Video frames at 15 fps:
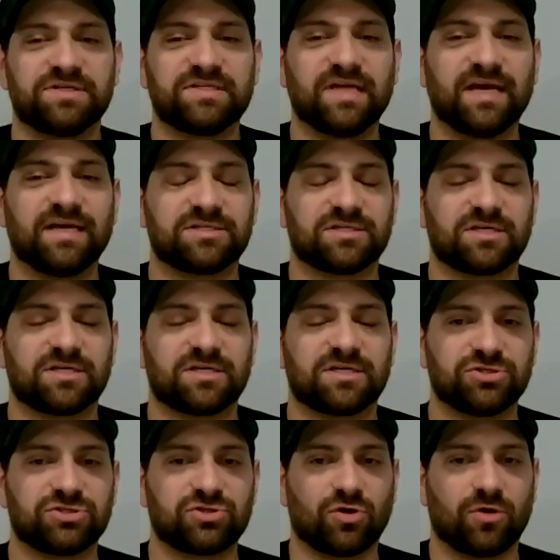the States because you
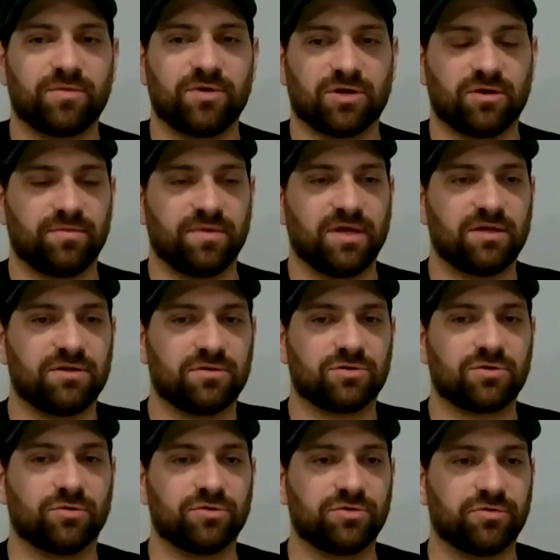just told me you're going to be
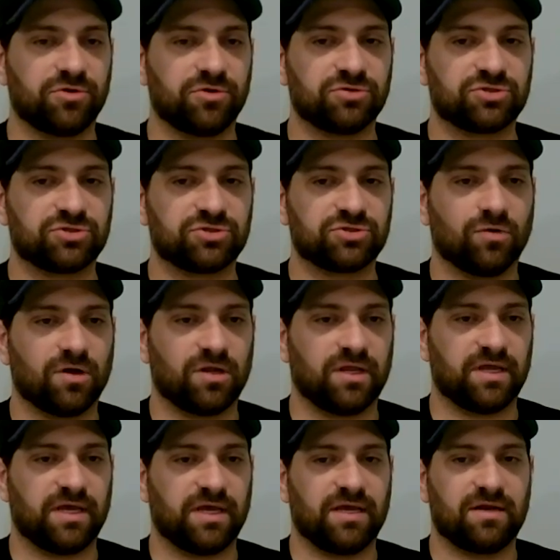going to a new school
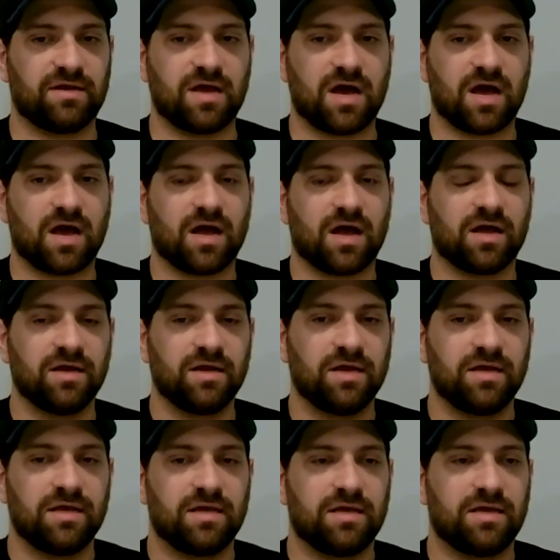in
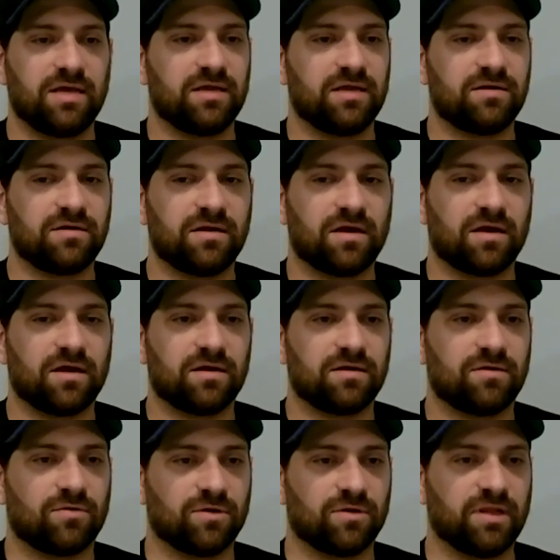Orlando.
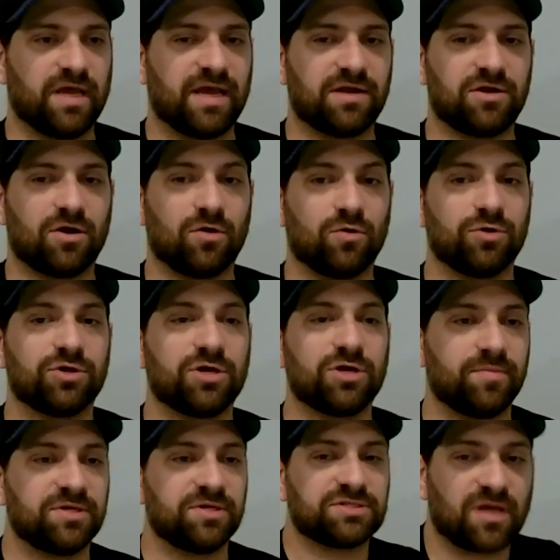Who are you going
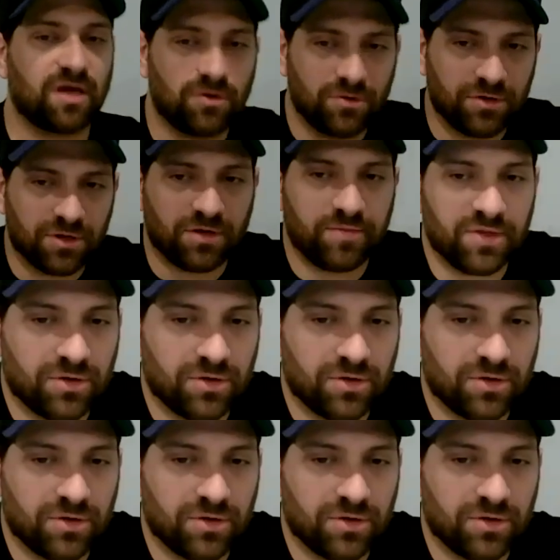to be